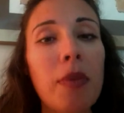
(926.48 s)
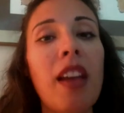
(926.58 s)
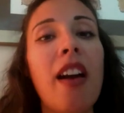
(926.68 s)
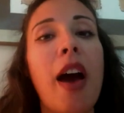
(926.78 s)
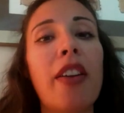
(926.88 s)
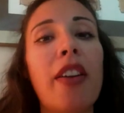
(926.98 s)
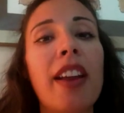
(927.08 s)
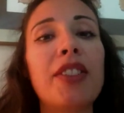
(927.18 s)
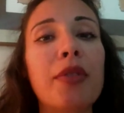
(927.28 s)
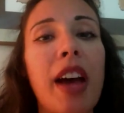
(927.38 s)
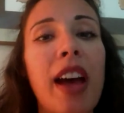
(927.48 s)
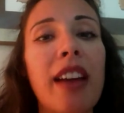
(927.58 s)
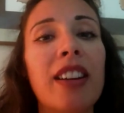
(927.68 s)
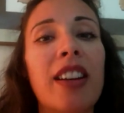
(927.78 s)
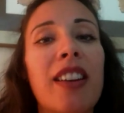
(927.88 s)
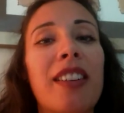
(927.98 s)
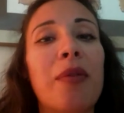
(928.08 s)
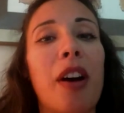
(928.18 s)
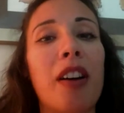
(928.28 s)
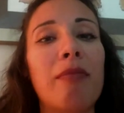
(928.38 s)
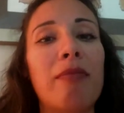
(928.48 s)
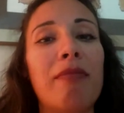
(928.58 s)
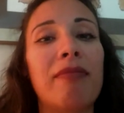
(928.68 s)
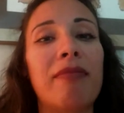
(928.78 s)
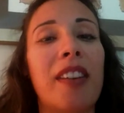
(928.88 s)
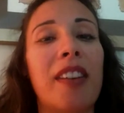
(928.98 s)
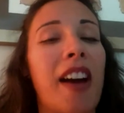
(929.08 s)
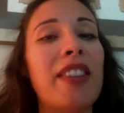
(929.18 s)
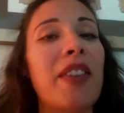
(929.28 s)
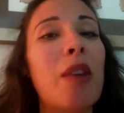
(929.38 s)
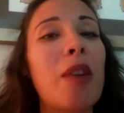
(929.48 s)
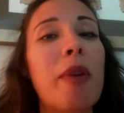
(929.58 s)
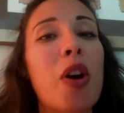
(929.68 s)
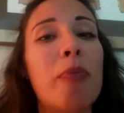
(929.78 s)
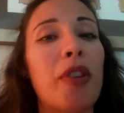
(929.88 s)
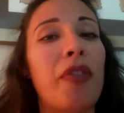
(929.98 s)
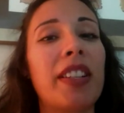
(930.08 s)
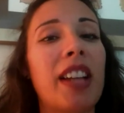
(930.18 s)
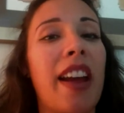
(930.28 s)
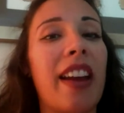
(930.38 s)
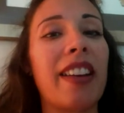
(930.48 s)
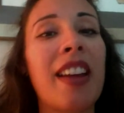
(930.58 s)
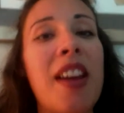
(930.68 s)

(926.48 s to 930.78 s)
How did I do that? Well, I developed my own perfect diet.